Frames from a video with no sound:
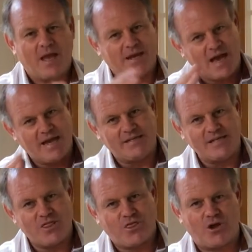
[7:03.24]
and
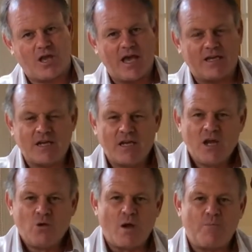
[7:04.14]
1838,
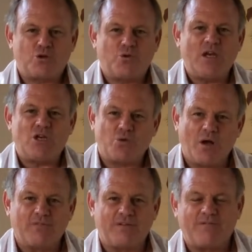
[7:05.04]
where between
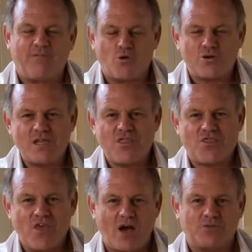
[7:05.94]
12 and
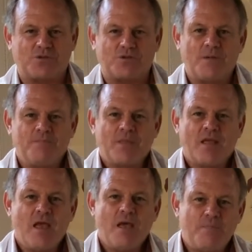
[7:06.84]
14,000
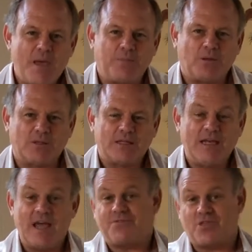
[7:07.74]
people
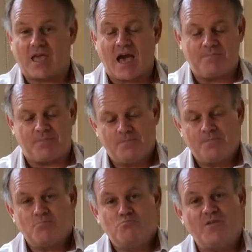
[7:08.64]
left the Cape
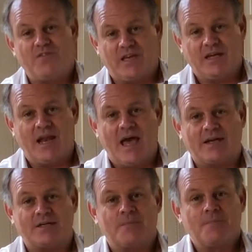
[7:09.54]
moving
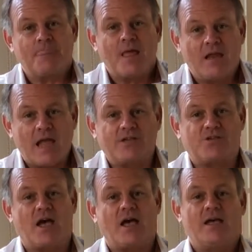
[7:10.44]
inland as
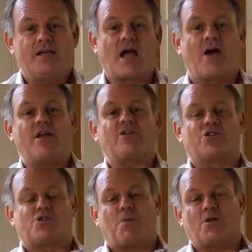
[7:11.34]
a direct
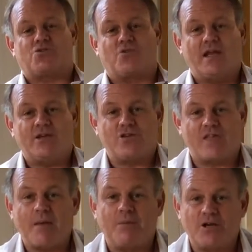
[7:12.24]
response really to
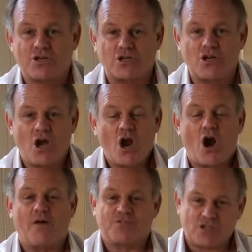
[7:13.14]
the abolition
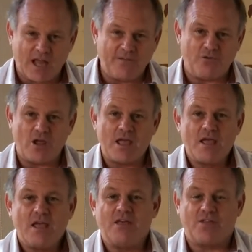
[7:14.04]
of slavery
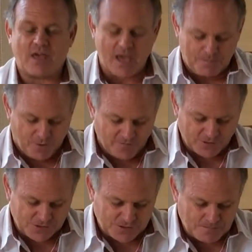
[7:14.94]
in the Cape
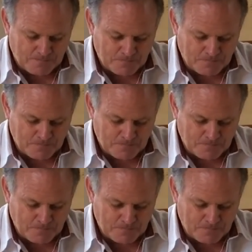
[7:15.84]
Province.